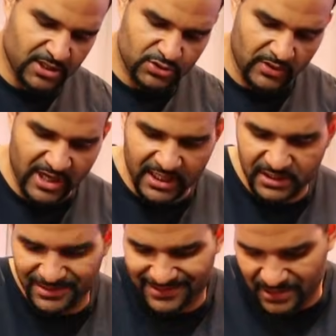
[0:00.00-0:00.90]
So I got
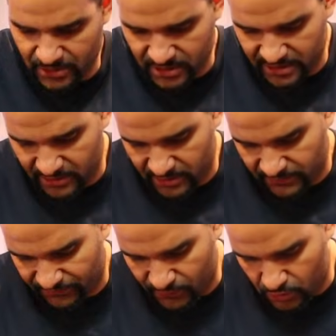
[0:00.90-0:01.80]
it nearly
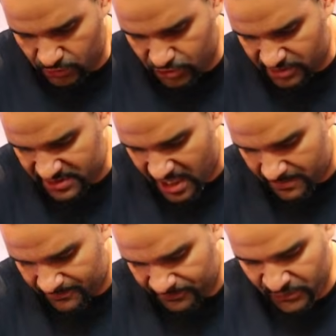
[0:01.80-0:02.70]
full to the
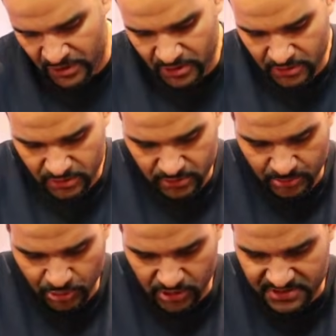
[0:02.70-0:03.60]
top.
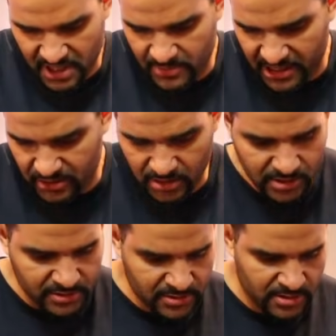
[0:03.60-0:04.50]
And put our top back
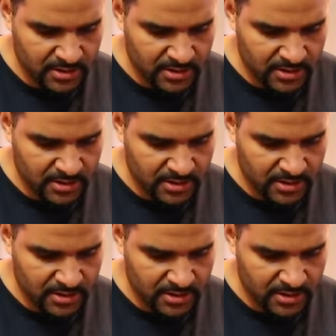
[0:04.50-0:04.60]
on,